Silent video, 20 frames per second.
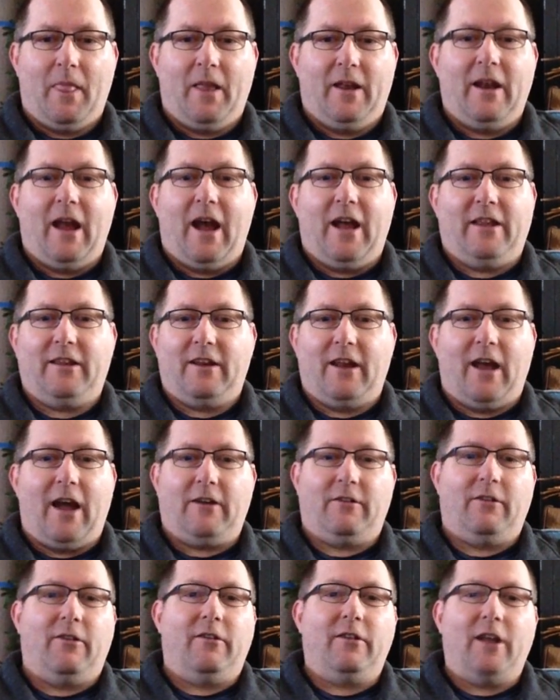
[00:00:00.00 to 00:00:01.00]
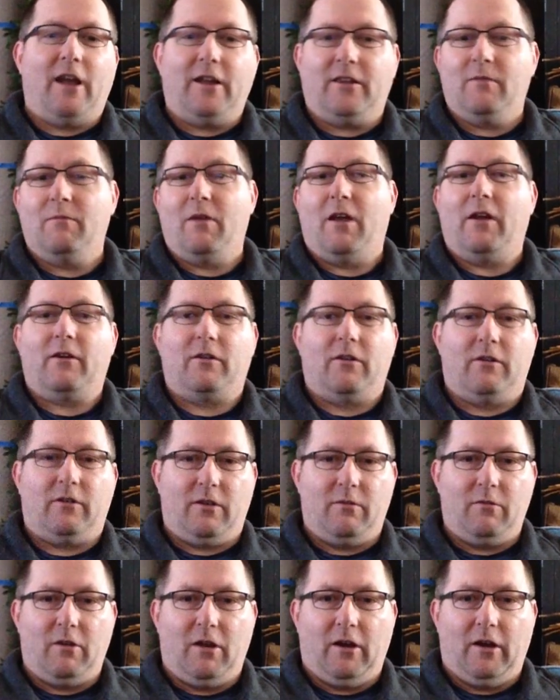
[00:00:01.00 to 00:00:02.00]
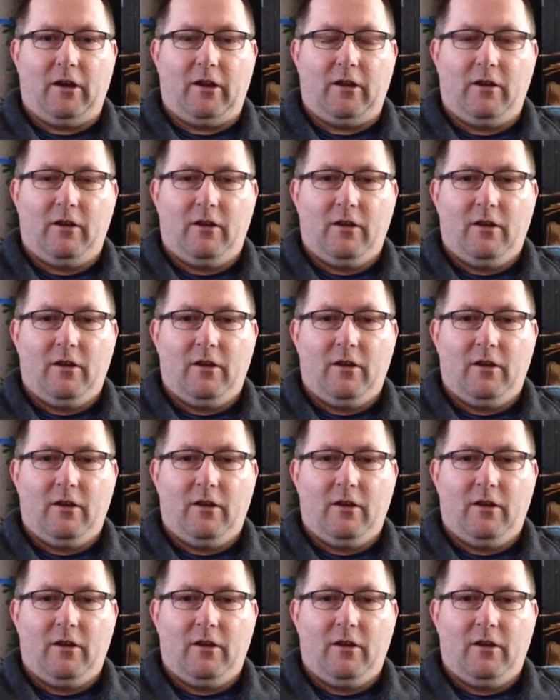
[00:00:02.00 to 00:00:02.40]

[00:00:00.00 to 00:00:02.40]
not the doctors, not the medical community.